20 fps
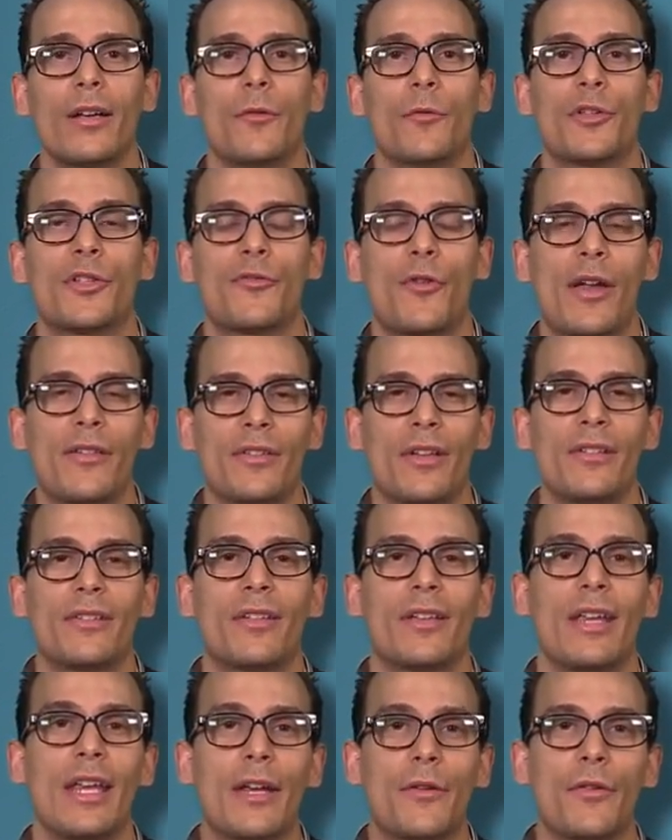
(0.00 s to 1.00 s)
which translates
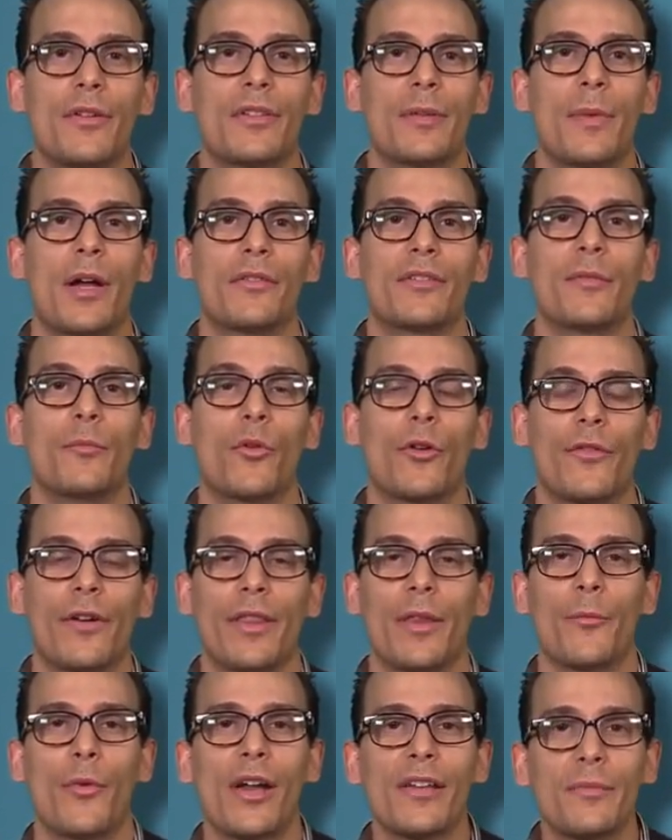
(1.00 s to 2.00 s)
to increased amounts of morphine
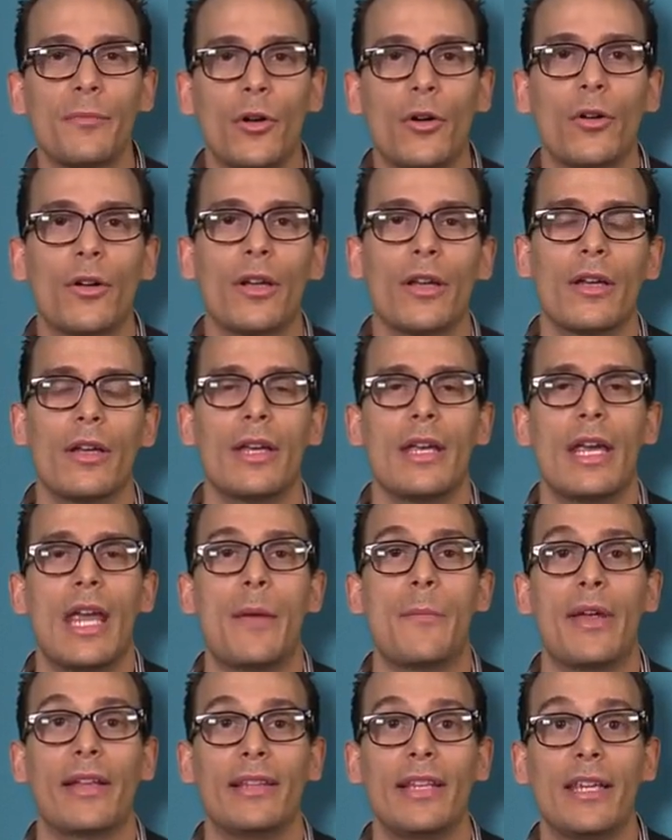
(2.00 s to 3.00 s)
in the breast milk
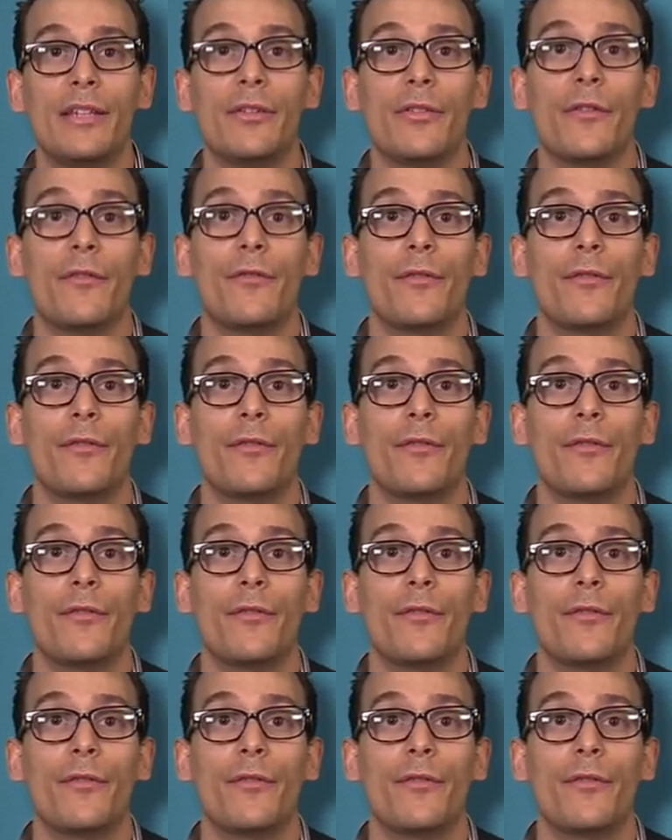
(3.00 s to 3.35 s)
and may lead